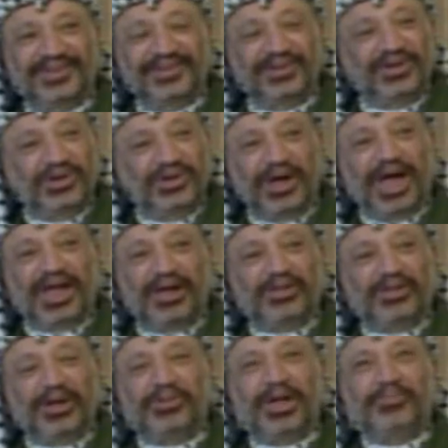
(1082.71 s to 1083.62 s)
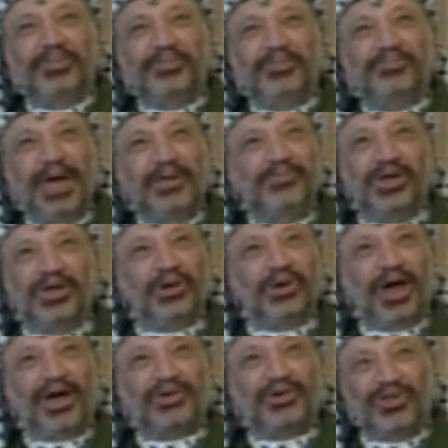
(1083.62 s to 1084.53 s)
maybe you
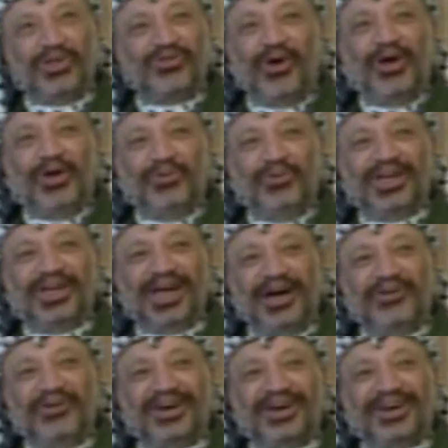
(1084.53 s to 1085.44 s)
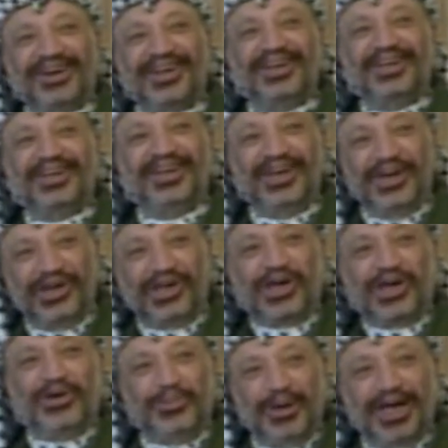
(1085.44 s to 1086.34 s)
are not following our
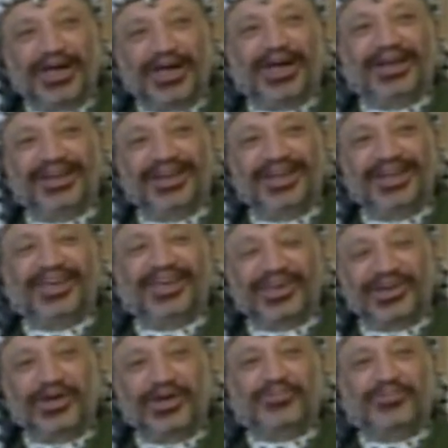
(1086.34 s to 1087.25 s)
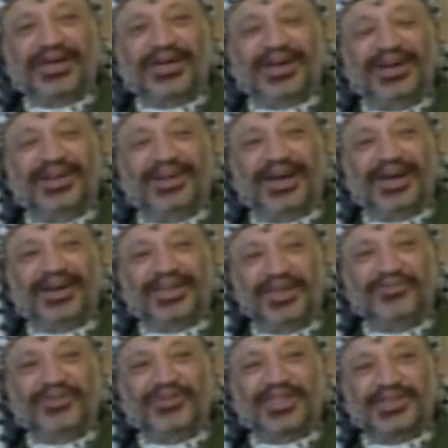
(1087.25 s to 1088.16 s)
economical
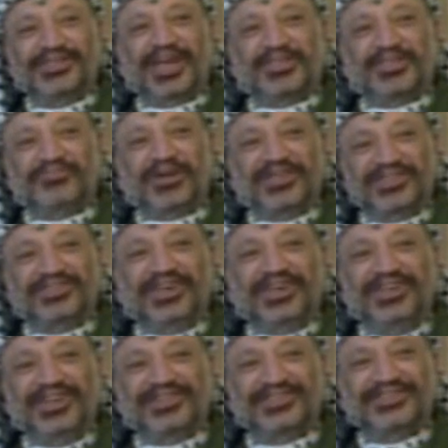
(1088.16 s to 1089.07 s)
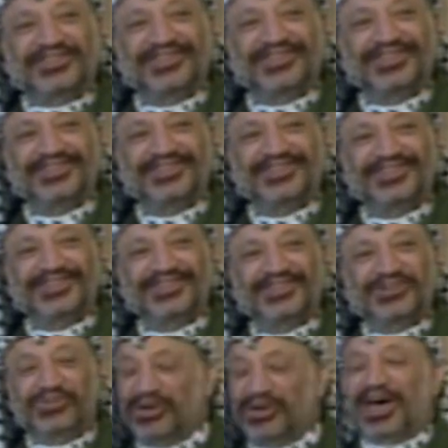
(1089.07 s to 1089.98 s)
activities as Palestinians.
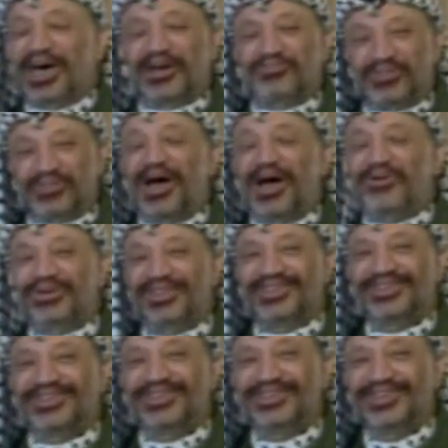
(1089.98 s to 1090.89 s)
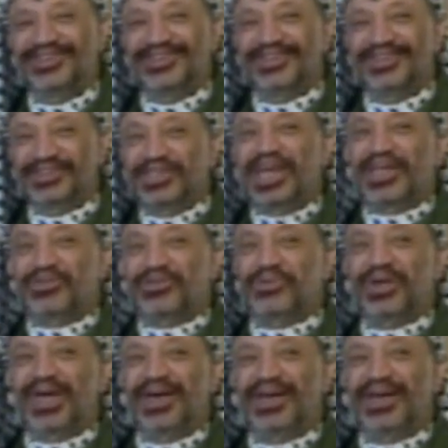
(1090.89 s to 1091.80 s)
We are proud that
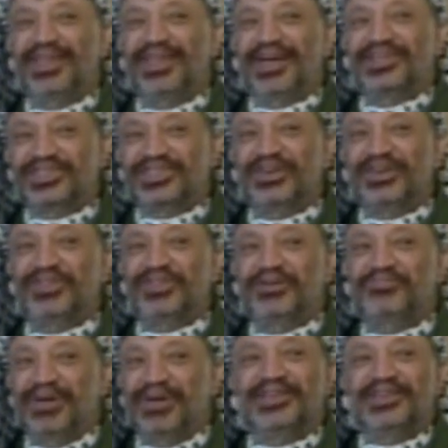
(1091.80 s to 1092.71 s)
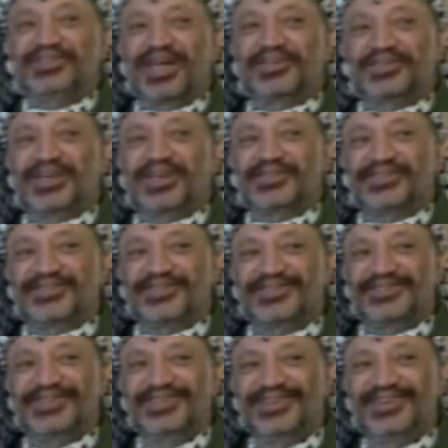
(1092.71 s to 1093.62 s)
we had achieved many success
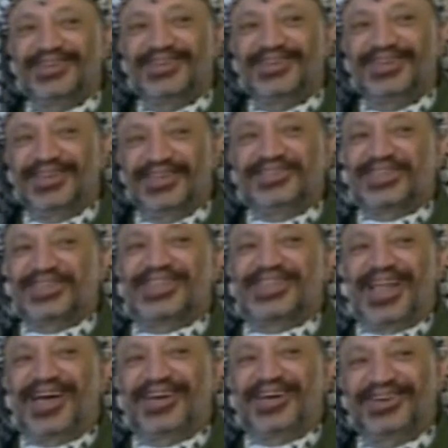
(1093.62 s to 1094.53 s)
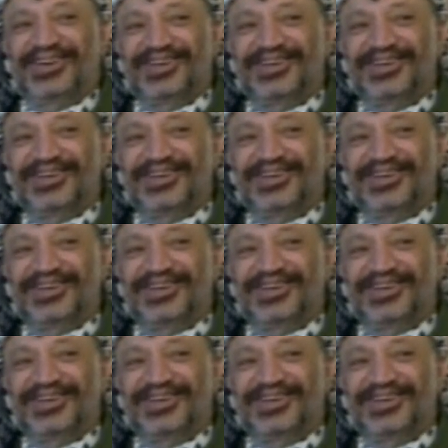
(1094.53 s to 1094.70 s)
in this line.